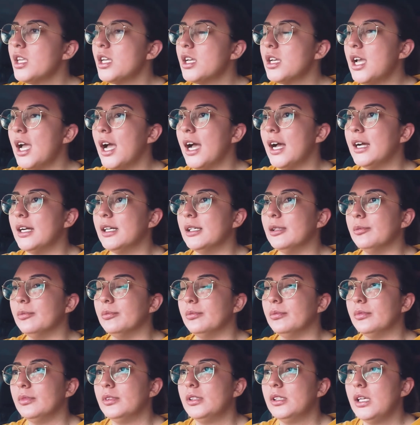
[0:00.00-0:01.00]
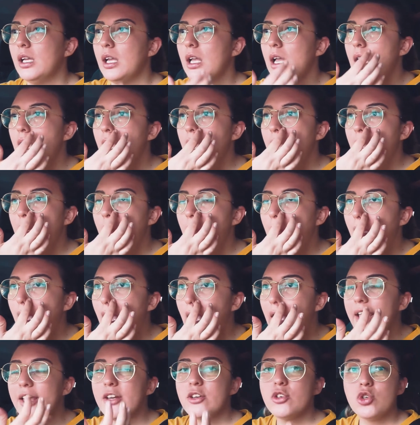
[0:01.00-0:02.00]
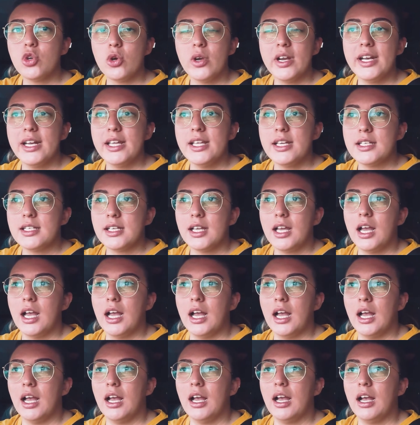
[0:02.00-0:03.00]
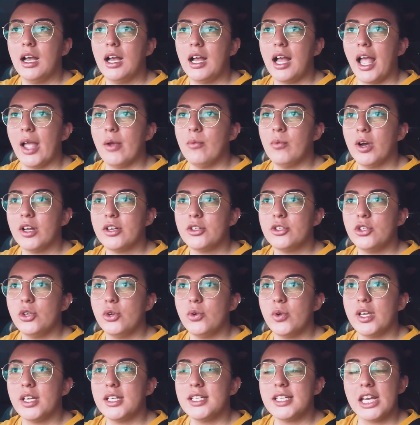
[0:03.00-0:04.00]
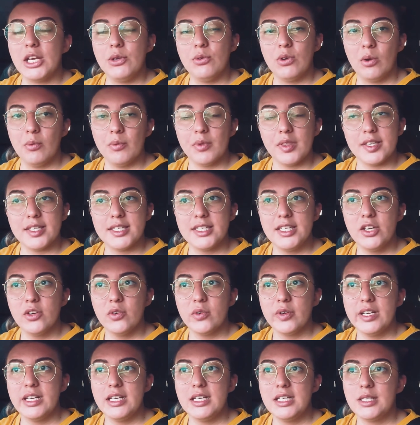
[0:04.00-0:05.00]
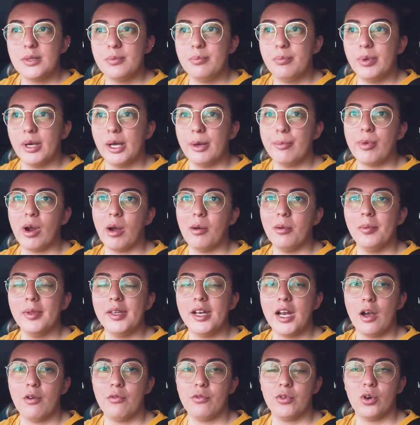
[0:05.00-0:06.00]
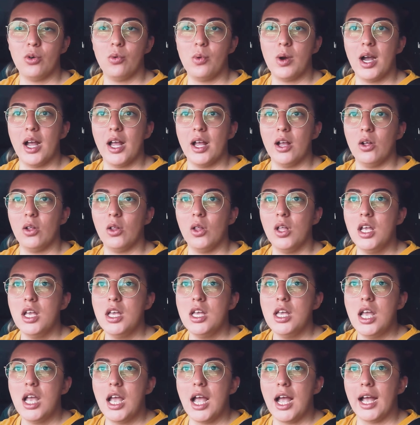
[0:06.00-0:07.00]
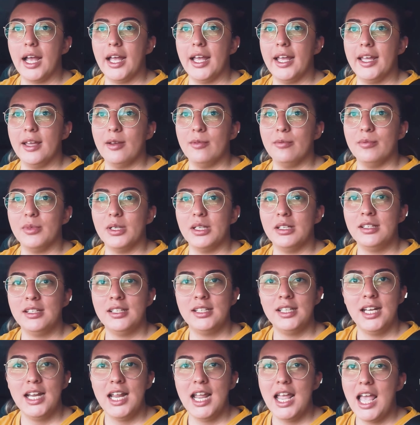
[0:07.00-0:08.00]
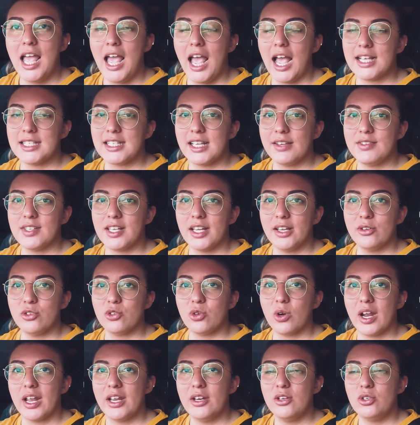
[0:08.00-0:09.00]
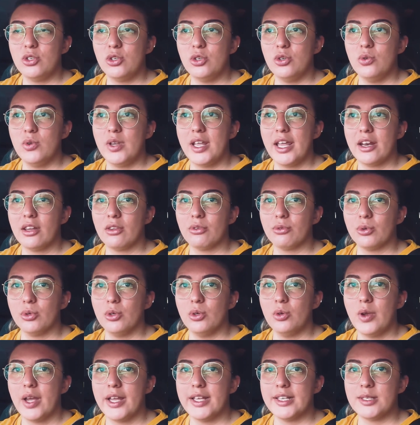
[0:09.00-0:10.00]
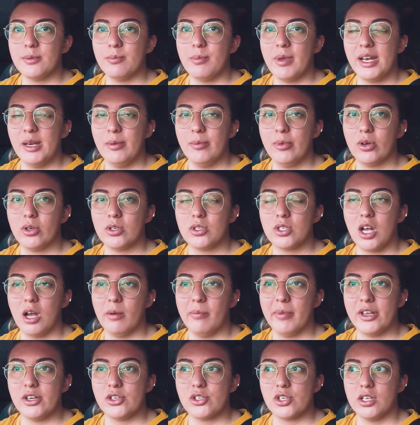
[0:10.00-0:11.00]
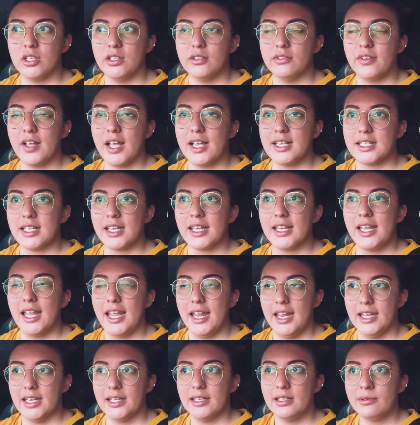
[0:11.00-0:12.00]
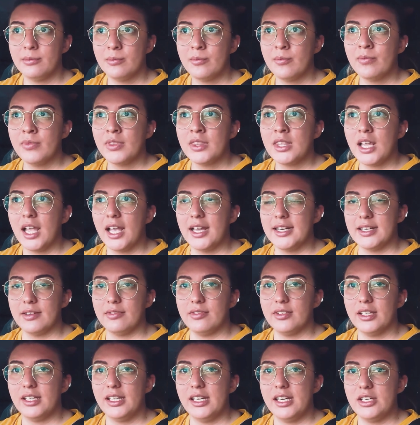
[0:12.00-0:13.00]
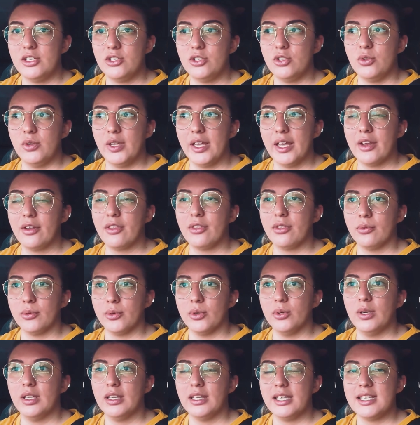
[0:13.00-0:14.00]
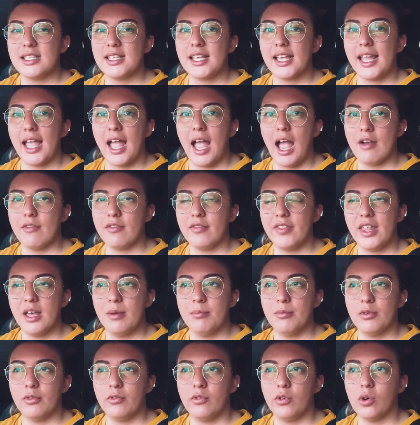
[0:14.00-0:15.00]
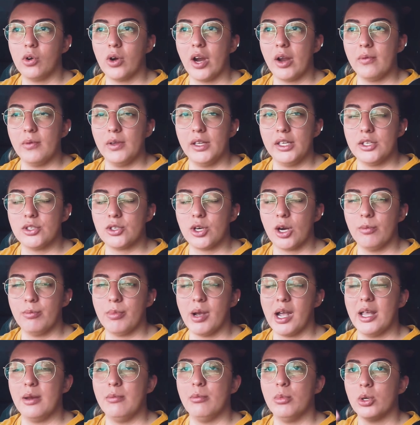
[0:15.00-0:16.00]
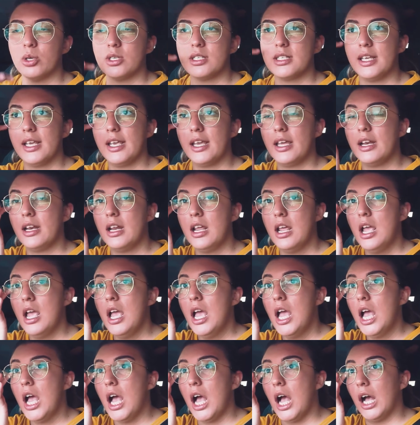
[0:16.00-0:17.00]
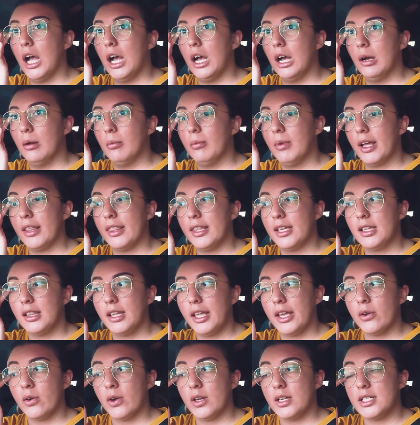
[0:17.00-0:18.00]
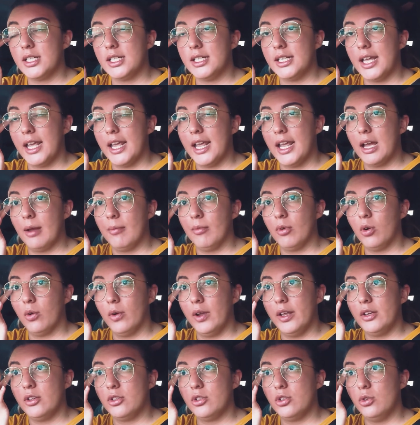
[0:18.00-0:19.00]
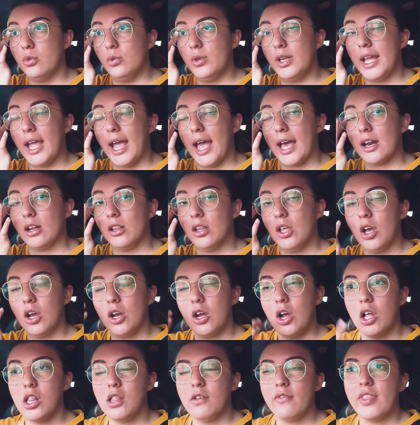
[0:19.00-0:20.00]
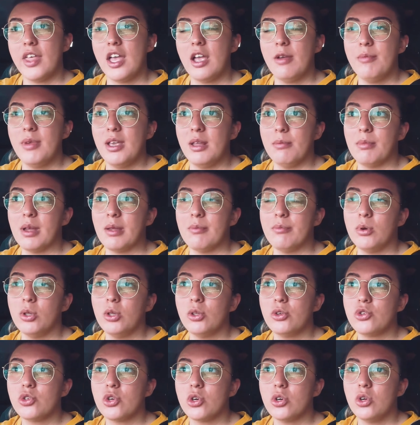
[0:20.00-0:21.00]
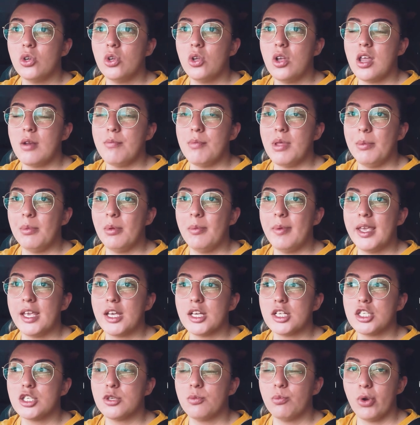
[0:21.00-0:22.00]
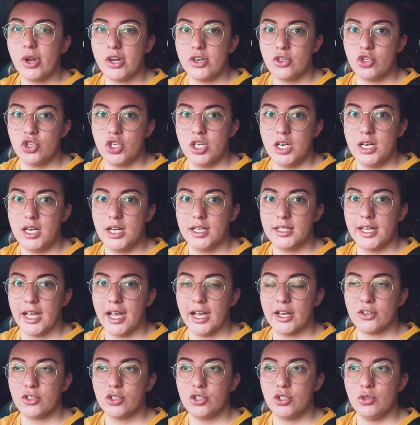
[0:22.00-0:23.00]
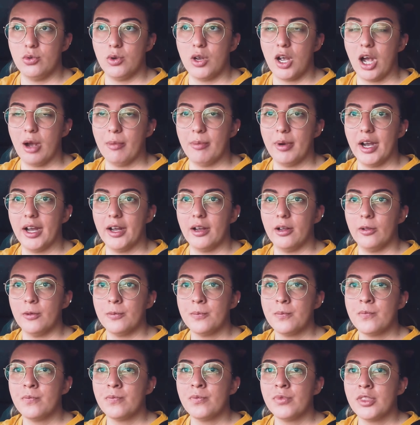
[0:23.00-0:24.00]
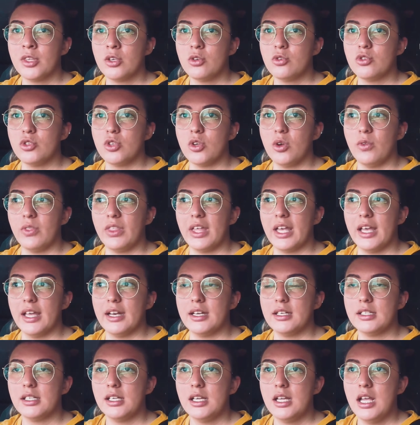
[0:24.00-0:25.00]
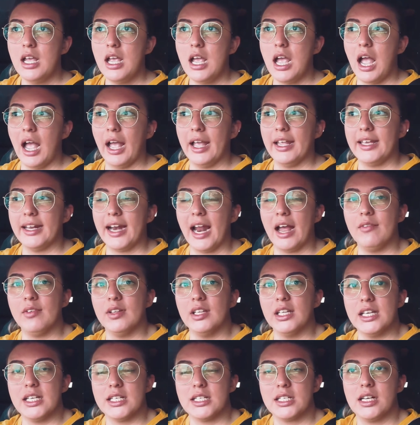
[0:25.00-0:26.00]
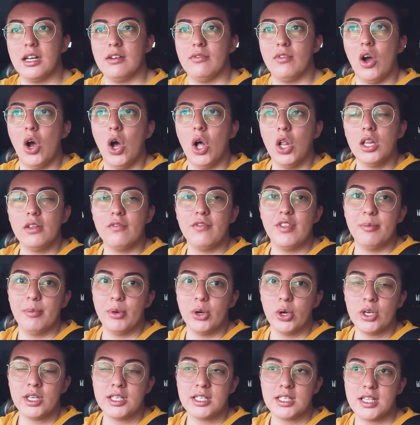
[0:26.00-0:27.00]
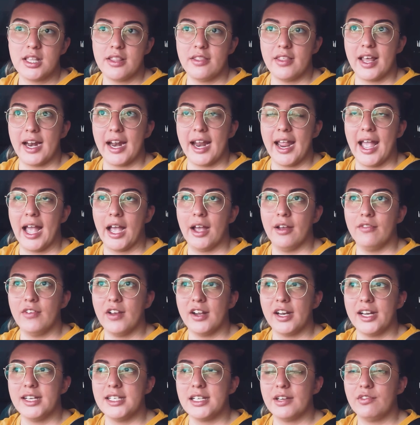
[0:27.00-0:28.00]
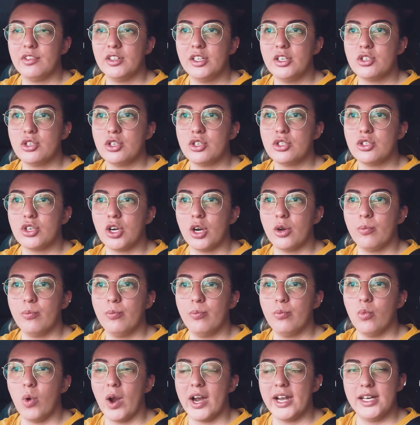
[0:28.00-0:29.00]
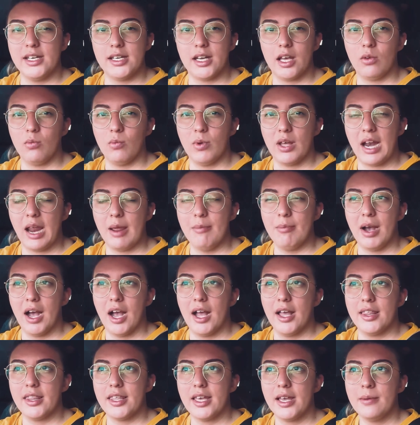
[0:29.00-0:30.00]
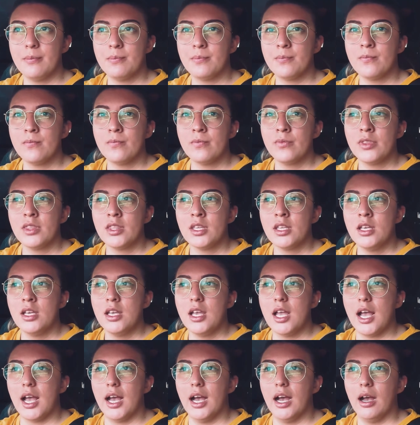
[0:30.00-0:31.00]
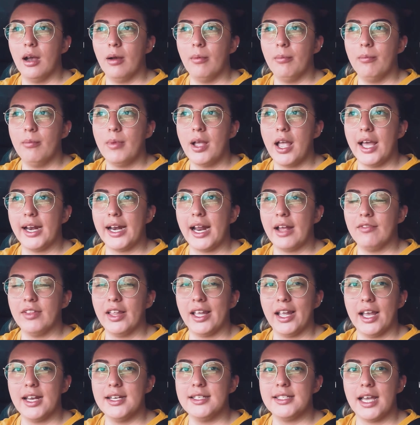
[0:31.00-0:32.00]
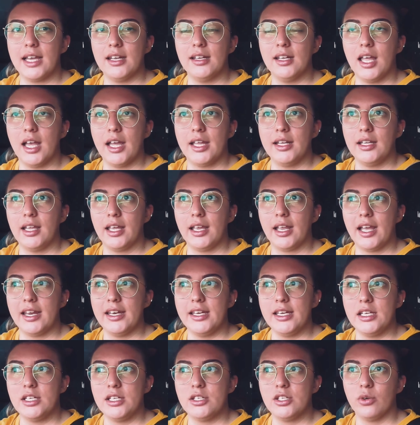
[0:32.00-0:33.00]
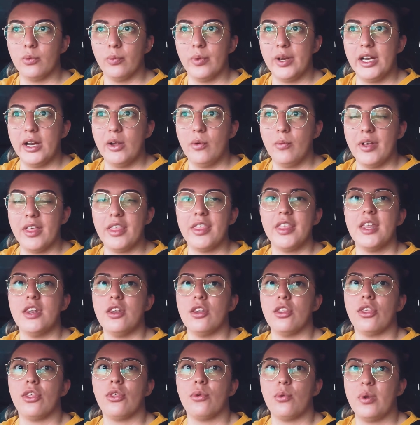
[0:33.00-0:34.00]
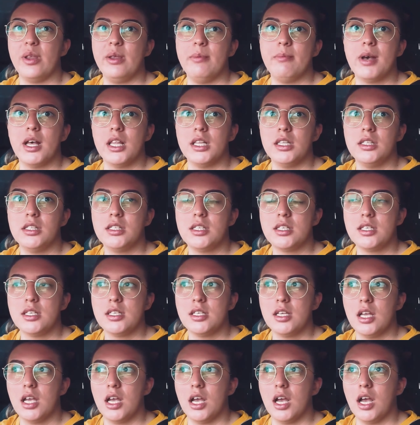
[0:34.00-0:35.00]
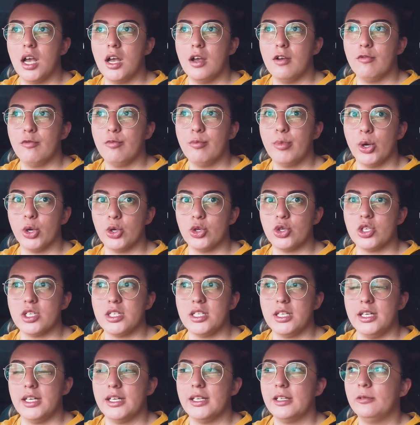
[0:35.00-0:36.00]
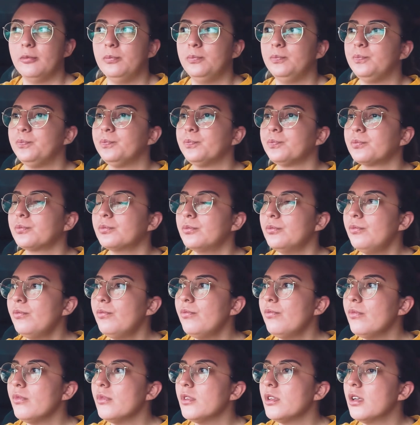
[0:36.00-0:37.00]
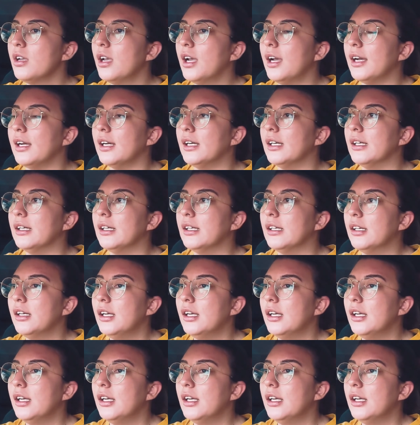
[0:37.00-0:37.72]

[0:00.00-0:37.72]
Um, I enjoyed it. Uh, I want to continue on with the series, but probably not for a while. I am, as I've said, trying to get through as many books on my shelf as I can. I definitely need to get through at least like half of them before I really start buying books again. Um, I think later on today I'm going to catalog all of them in my bullet journal and maybe make a spreadsheet attached to Copile so that I can have a list of all of the books that I have and I definitely should start writing down when I buy them um, and have like a deadline. Like I need to read it within three months of purchasing it. Uh,